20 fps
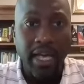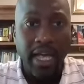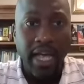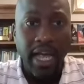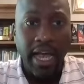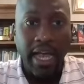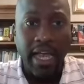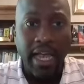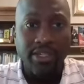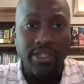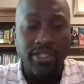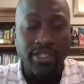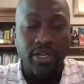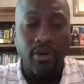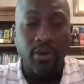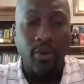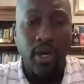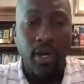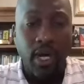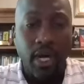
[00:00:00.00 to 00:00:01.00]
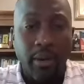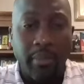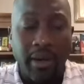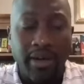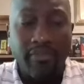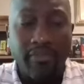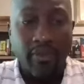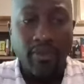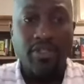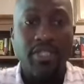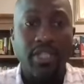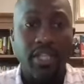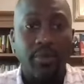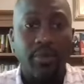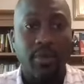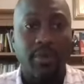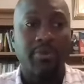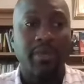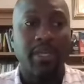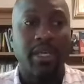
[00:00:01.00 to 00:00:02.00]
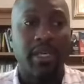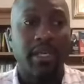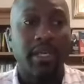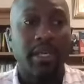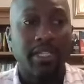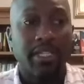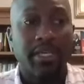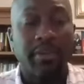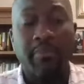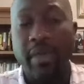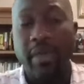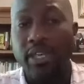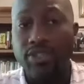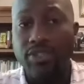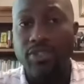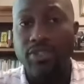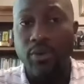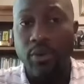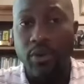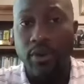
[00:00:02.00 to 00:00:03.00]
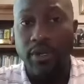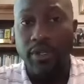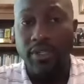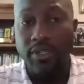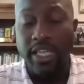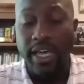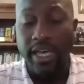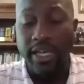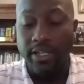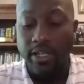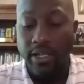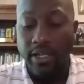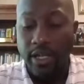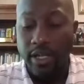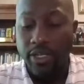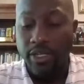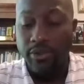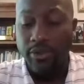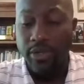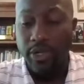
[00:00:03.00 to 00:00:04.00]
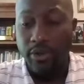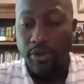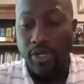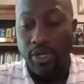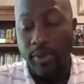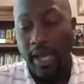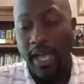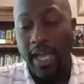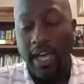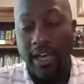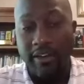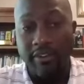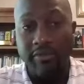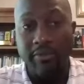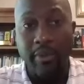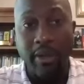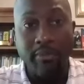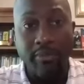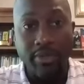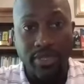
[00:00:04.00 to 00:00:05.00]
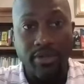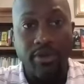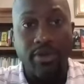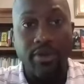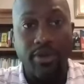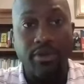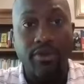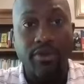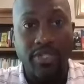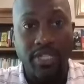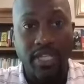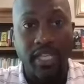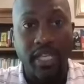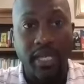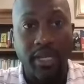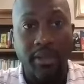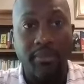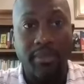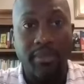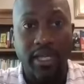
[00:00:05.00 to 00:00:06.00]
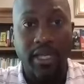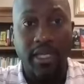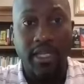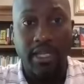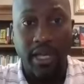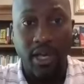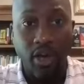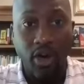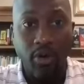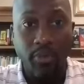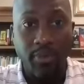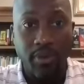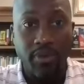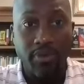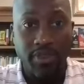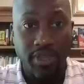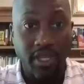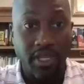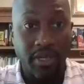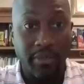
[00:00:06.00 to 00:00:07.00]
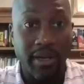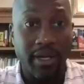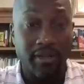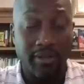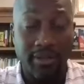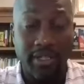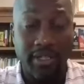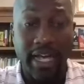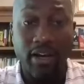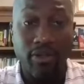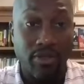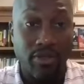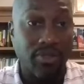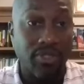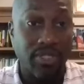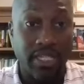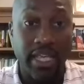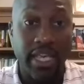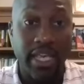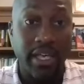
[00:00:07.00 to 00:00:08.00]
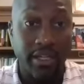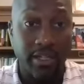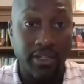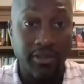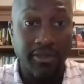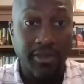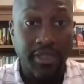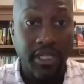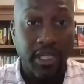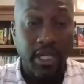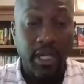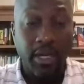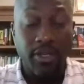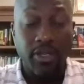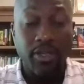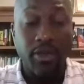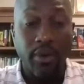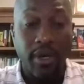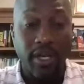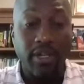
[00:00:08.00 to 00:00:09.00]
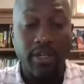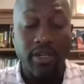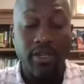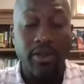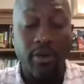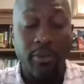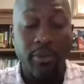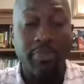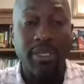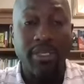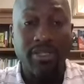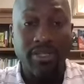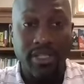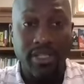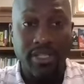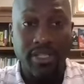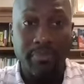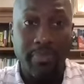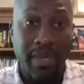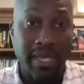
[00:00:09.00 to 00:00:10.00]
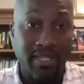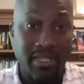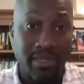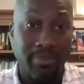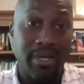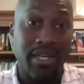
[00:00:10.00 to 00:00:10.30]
And so my first thing would be to make sure that you have members on your team that can help you think about how you scale your business based upon